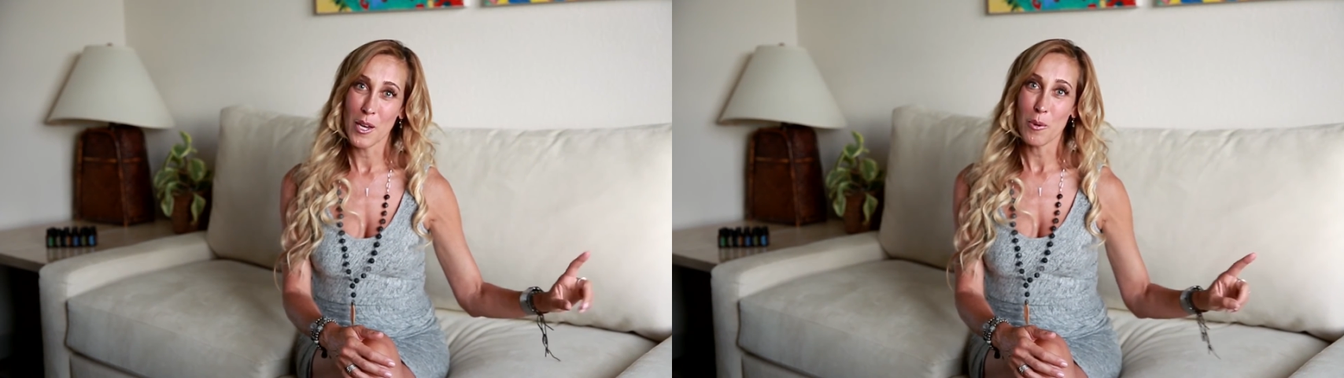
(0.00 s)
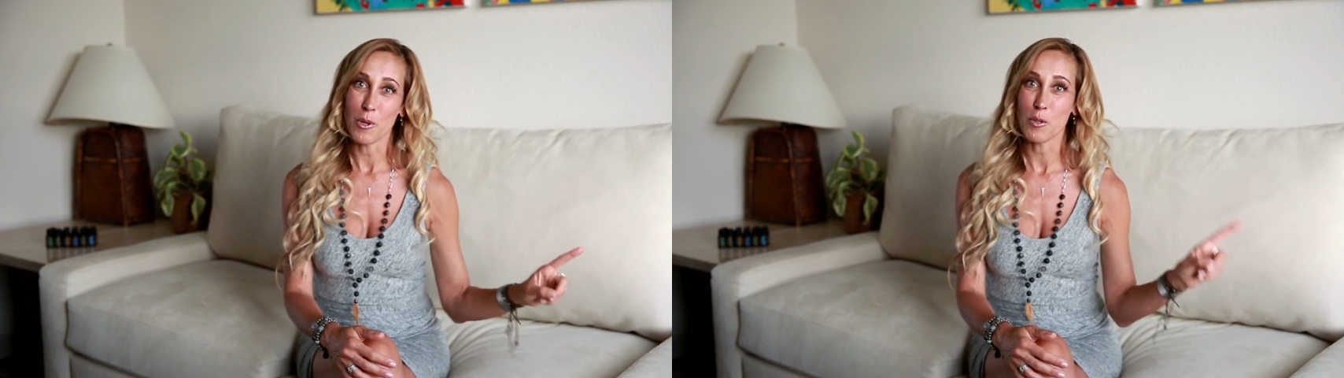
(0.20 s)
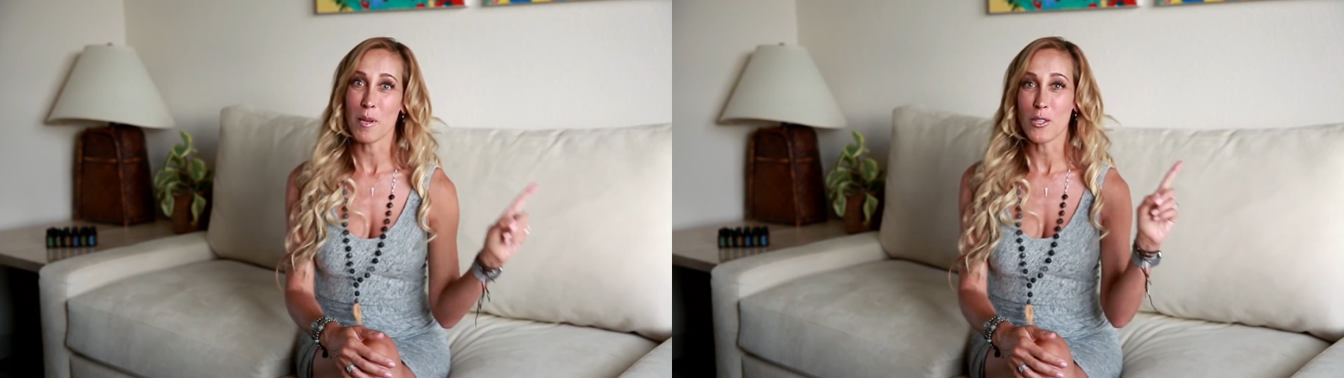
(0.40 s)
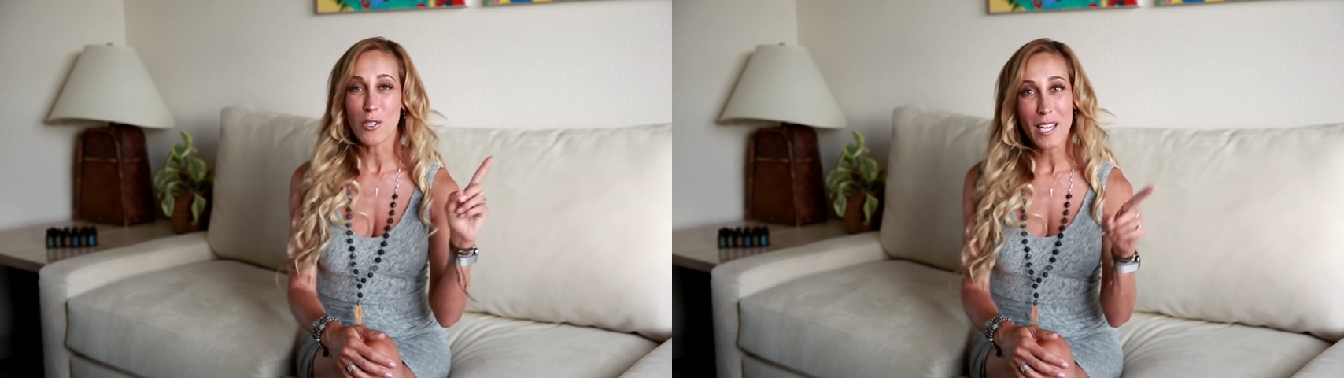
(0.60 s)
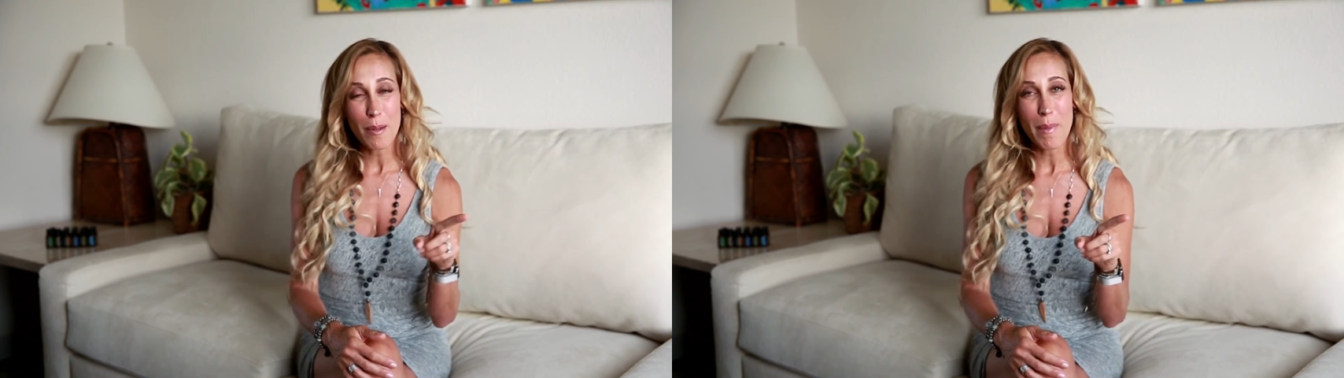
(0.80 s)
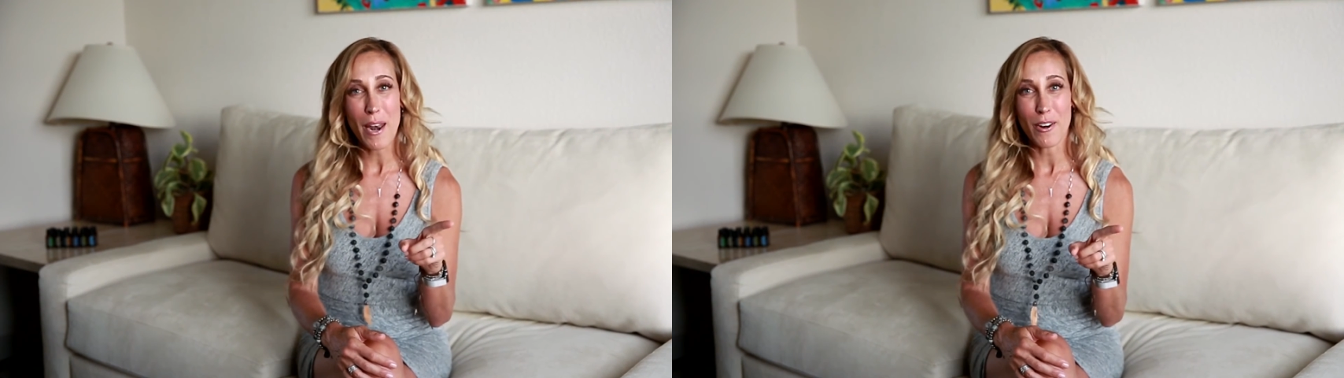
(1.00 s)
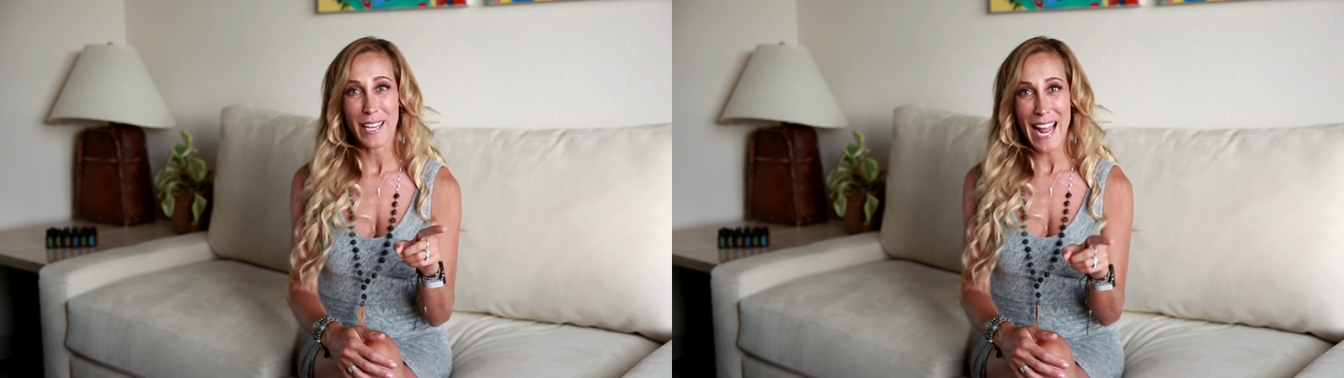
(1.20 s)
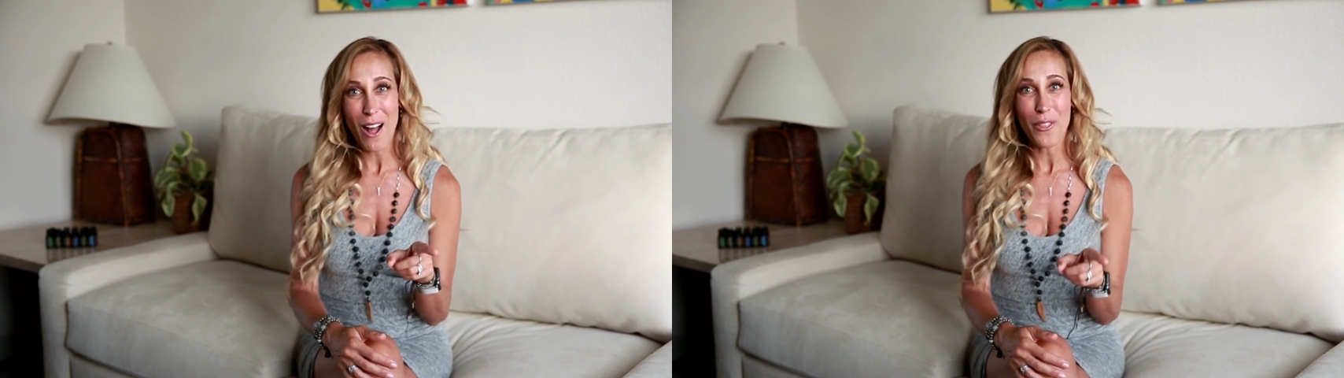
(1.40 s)
which means you get to better
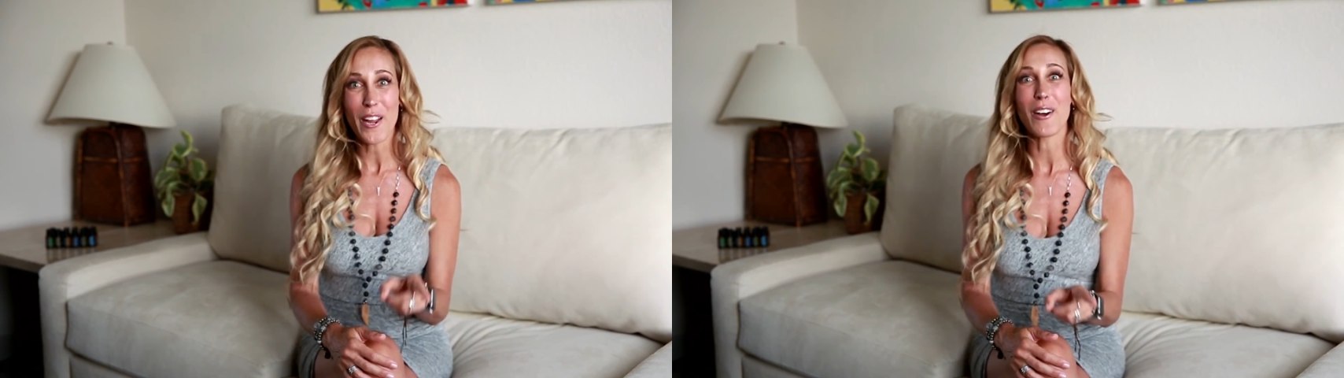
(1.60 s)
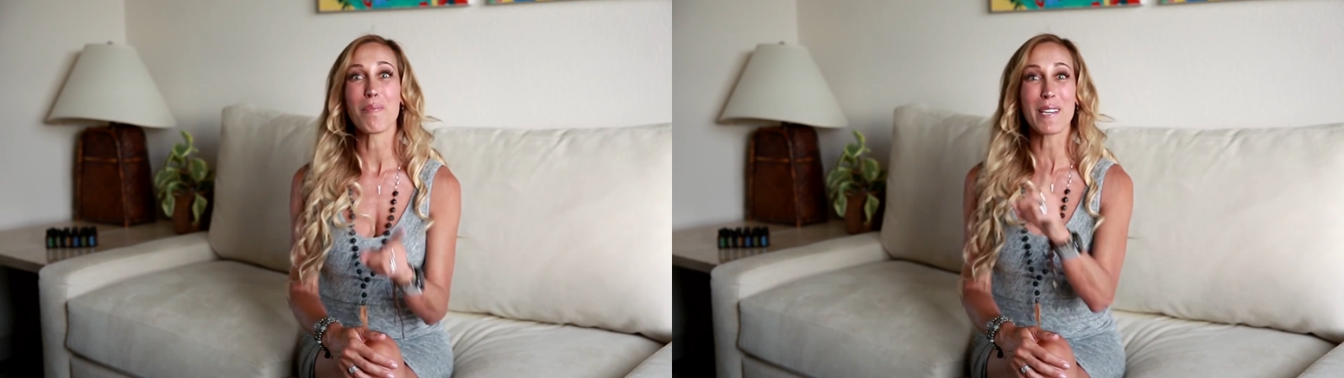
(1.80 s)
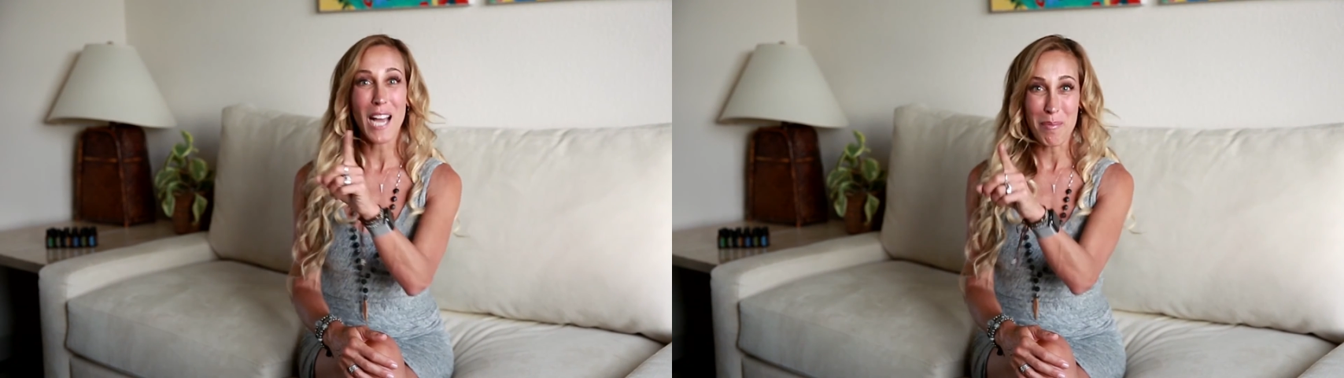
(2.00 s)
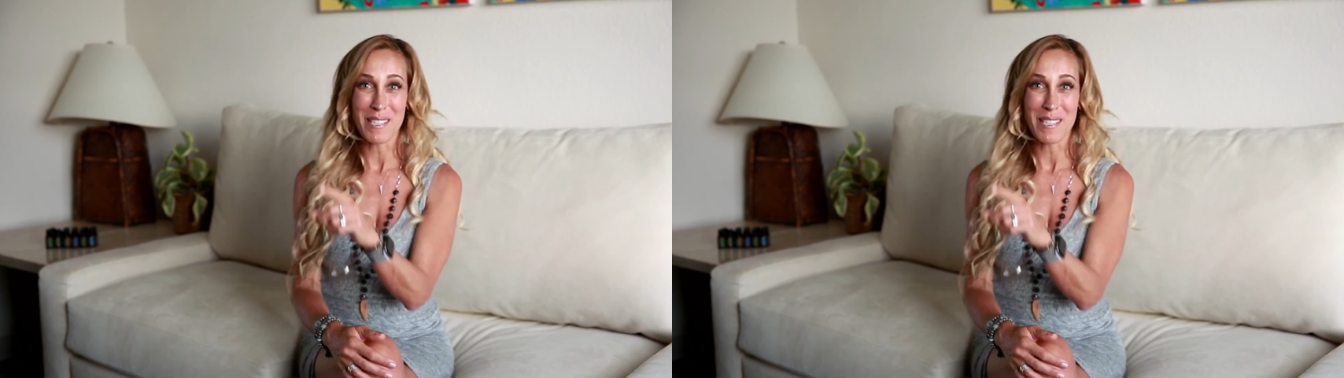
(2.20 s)
get out there and become